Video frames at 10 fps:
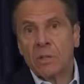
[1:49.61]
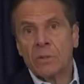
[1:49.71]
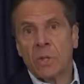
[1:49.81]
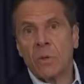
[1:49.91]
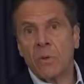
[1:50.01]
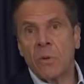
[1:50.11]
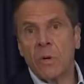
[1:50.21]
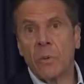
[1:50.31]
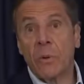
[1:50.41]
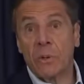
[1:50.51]
So
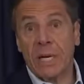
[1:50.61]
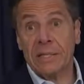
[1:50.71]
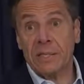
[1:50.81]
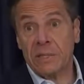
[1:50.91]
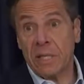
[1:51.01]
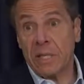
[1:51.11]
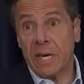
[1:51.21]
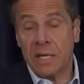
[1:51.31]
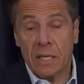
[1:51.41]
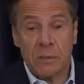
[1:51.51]
we would like to see
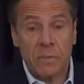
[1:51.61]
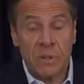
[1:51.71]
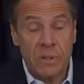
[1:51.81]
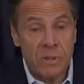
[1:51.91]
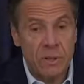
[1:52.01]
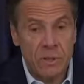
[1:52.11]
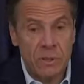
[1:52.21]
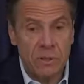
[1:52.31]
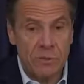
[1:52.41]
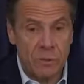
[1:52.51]
that number
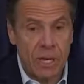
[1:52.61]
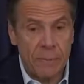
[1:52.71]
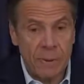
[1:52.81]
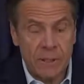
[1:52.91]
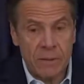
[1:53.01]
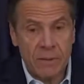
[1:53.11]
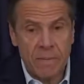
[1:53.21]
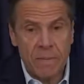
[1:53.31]
dropping